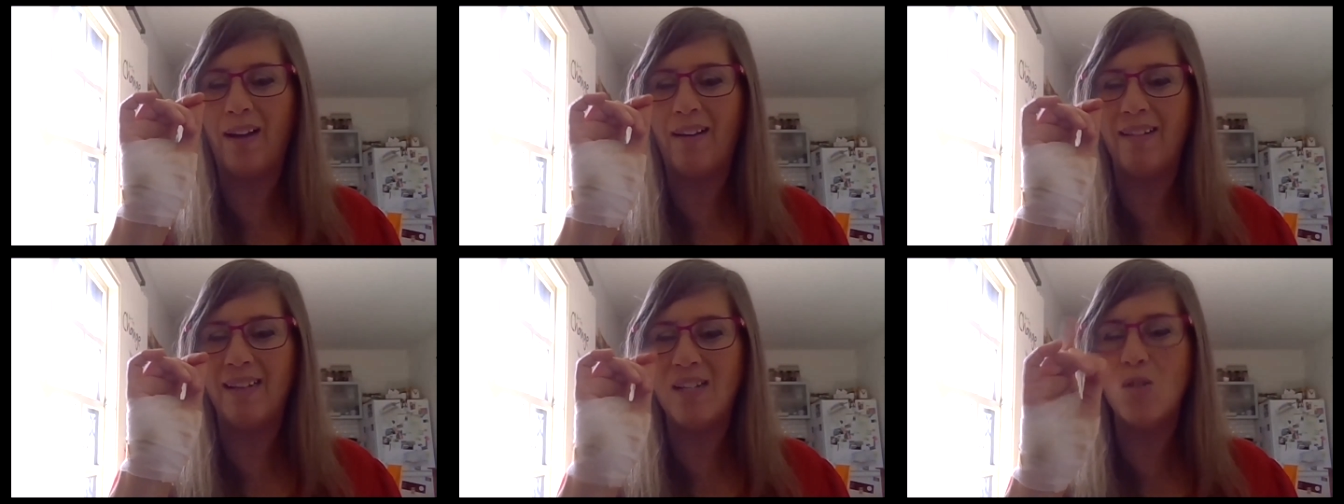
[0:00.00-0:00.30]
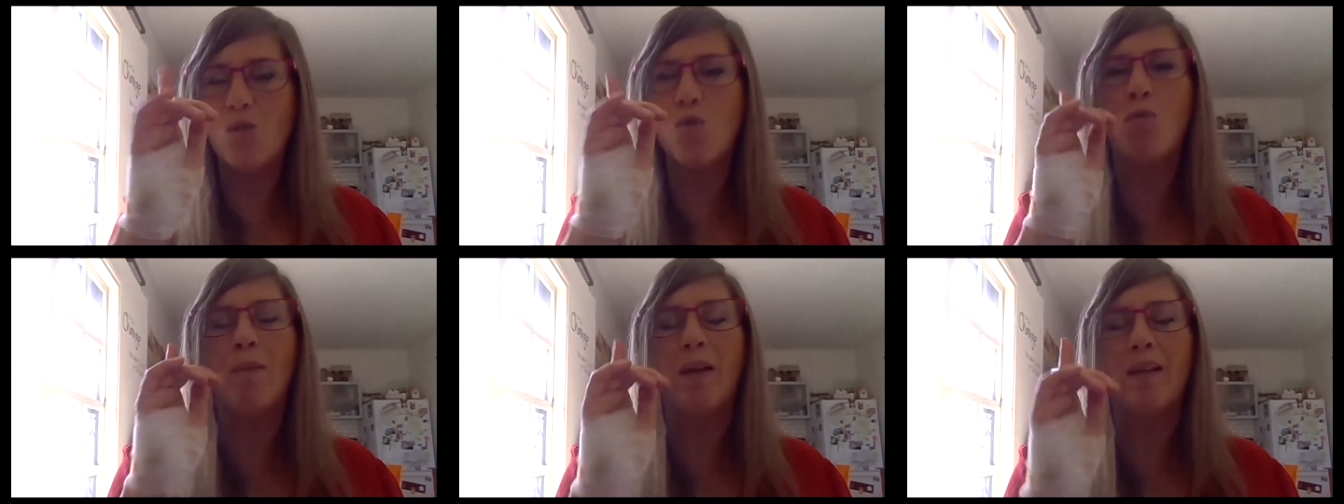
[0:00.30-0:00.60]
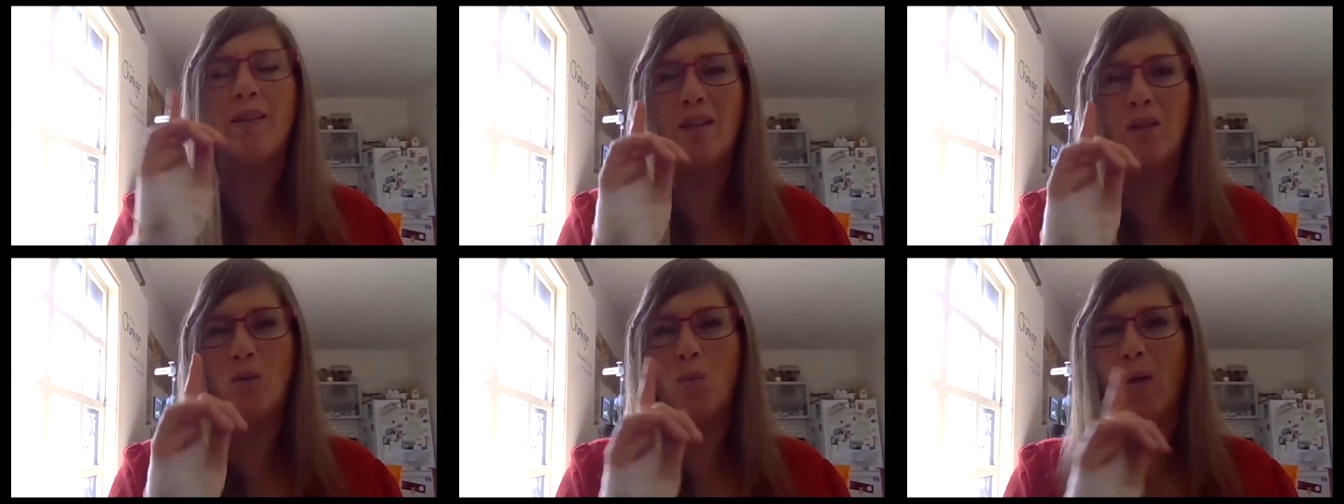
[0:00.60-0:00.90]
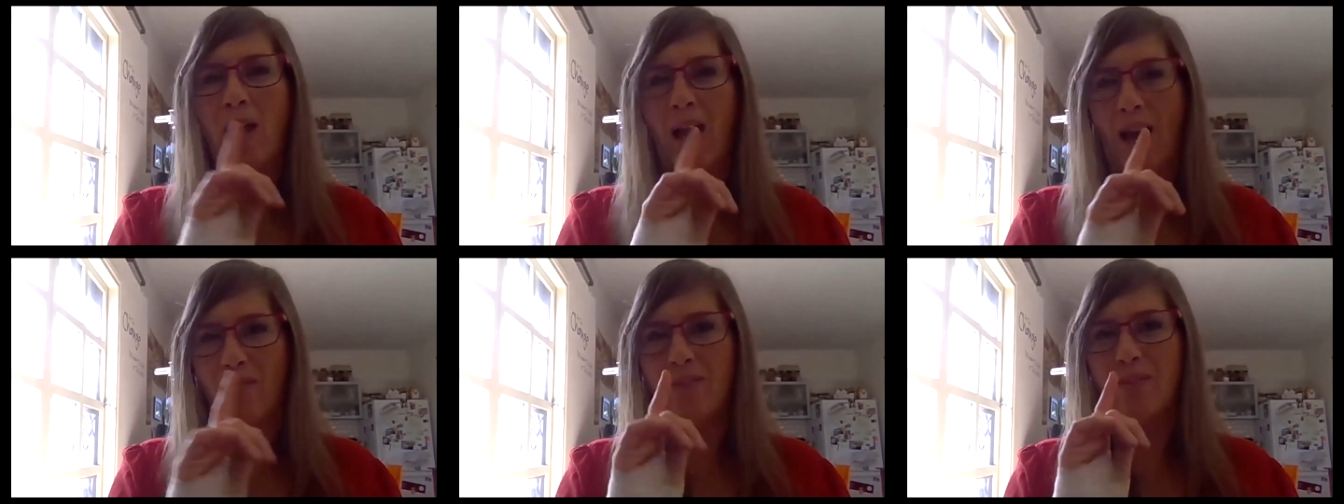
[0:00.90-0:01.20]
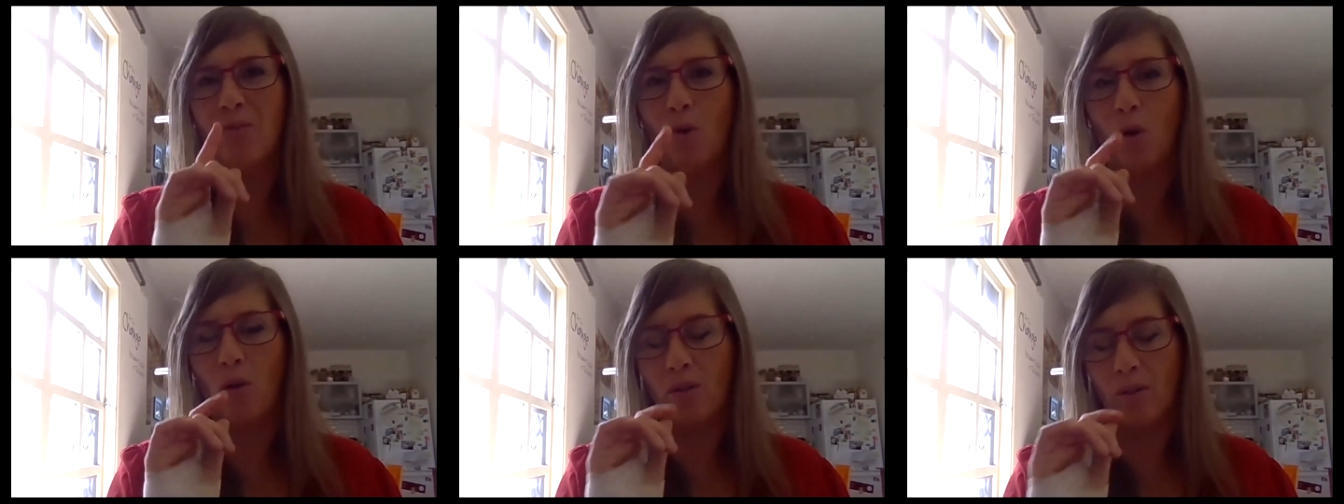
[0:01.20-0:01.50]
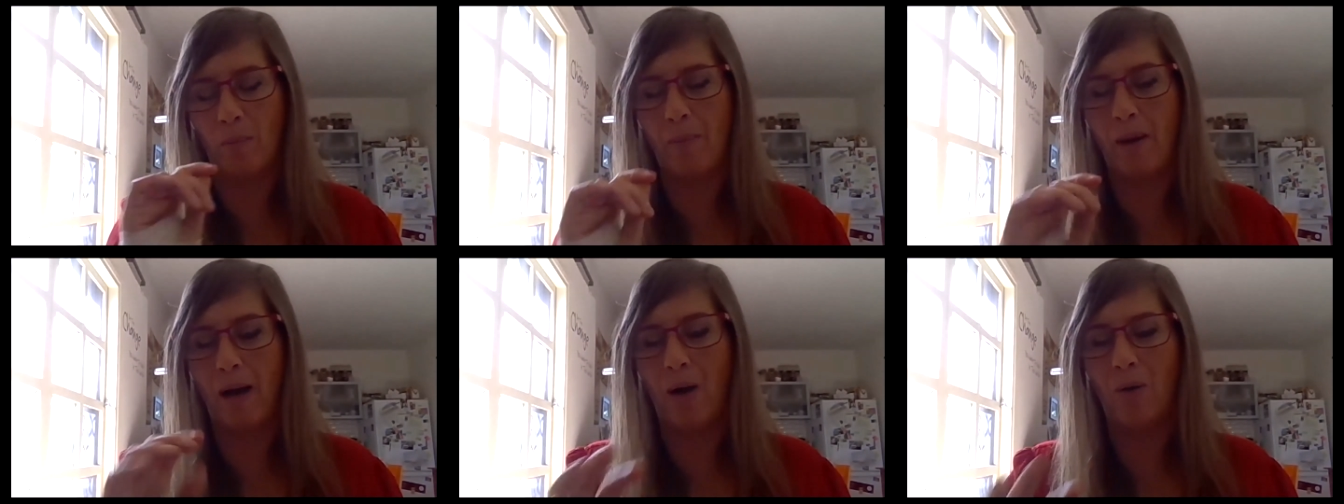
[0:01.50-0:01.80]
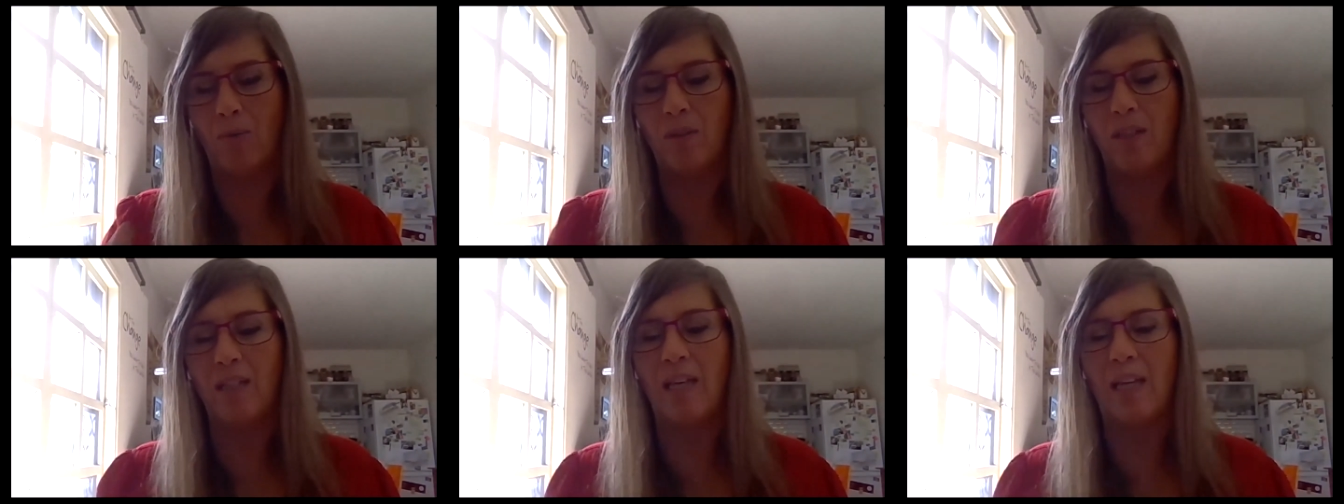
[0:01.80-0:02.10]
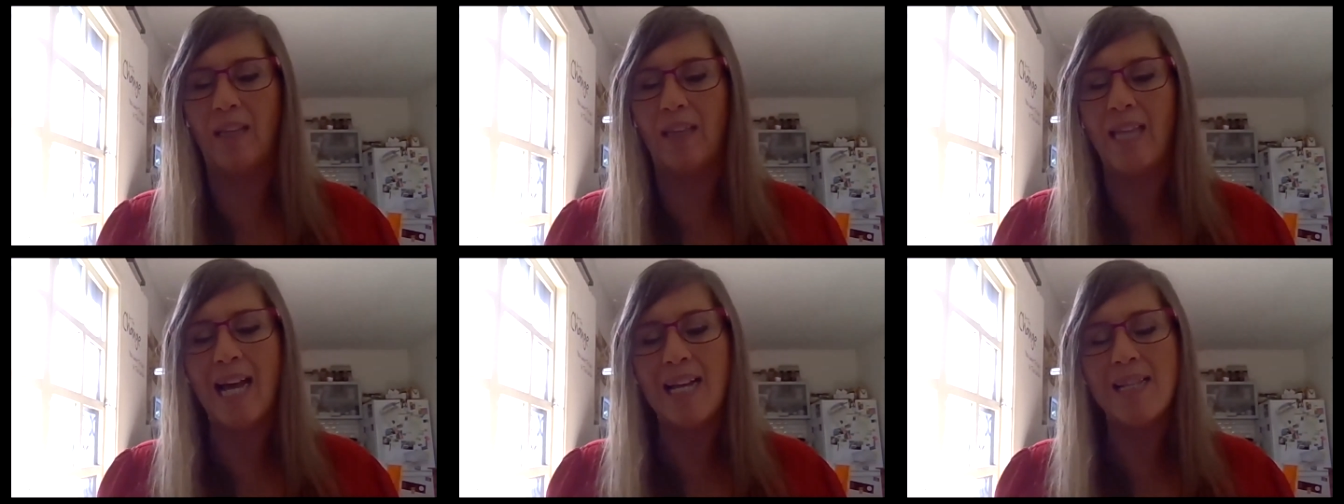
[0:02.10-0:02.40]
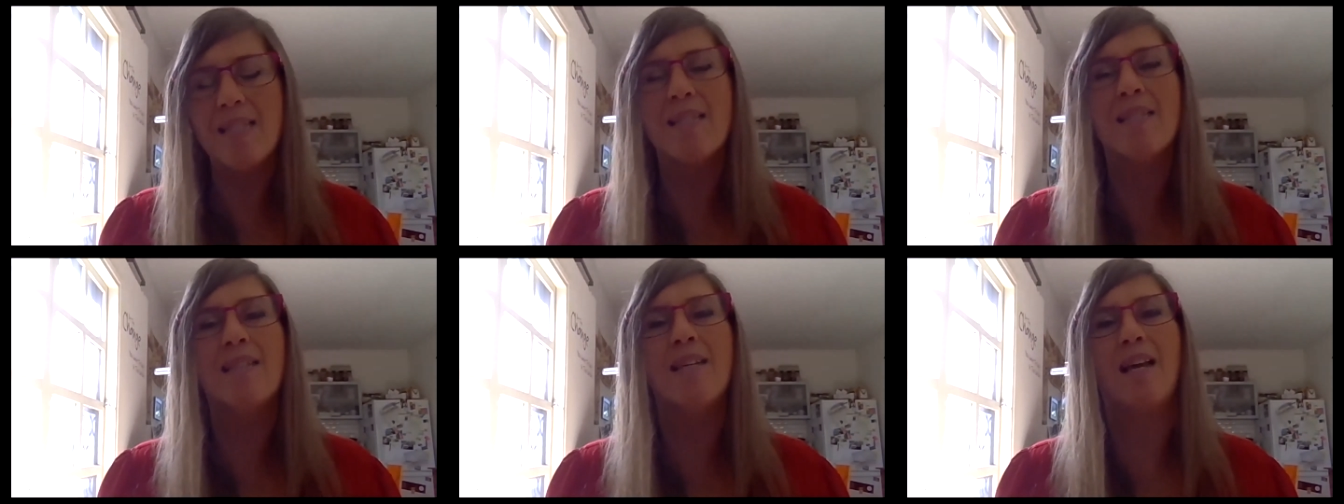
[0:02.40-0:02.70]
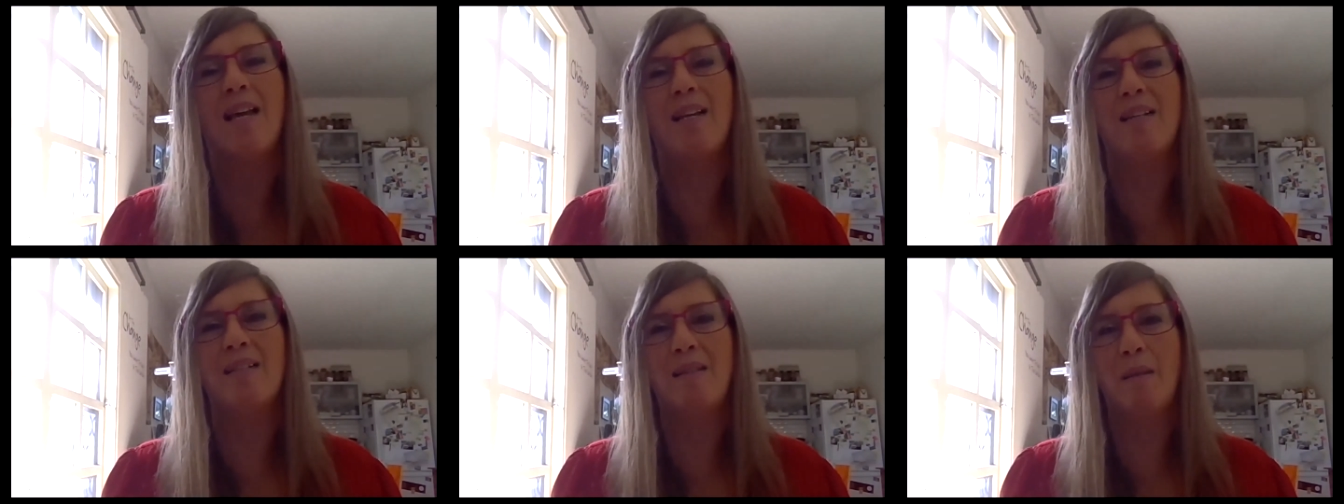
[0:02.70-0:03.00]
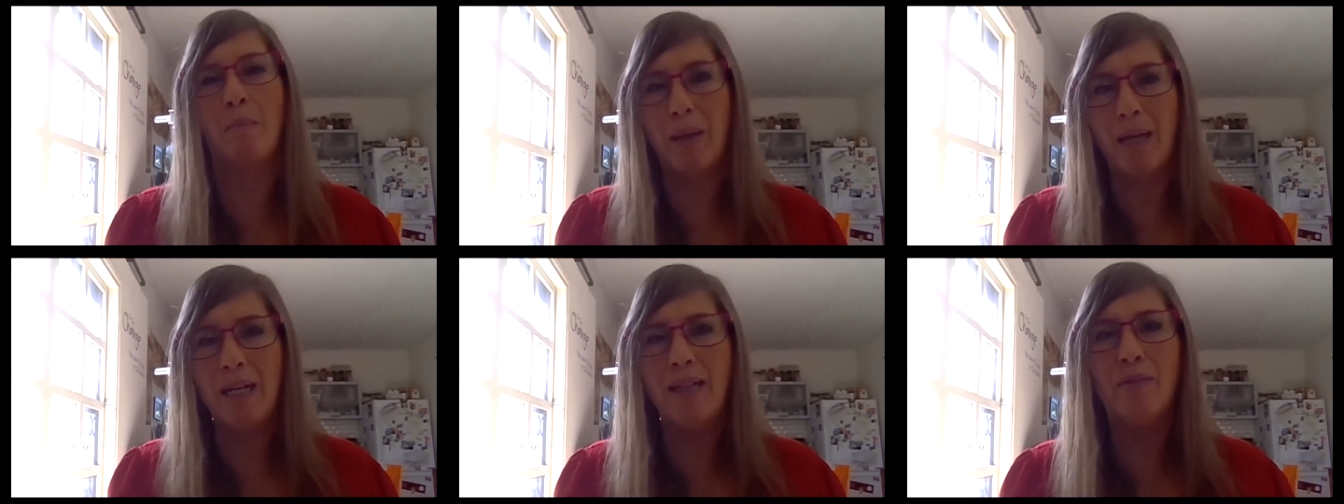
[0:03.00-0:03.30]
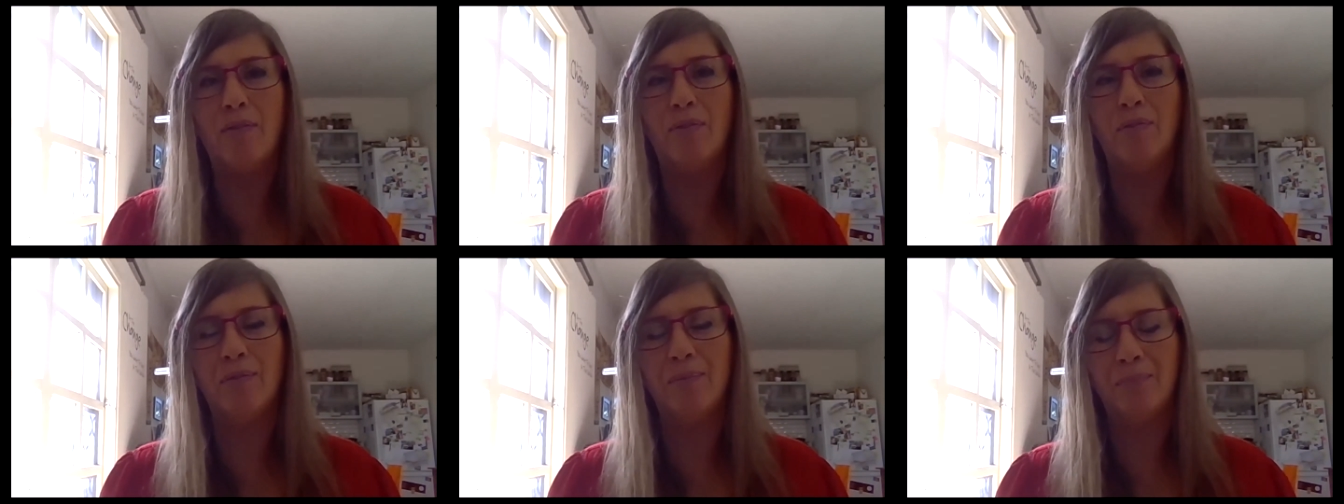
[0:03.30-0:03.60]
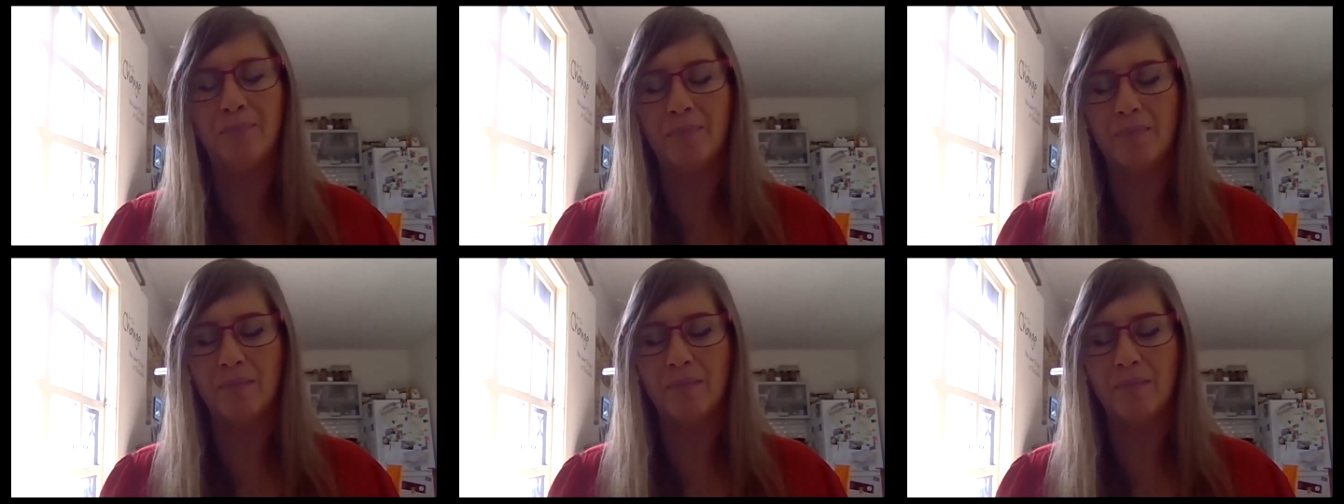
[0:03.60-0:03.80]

instrument that we haven't talked about, and that's the belief.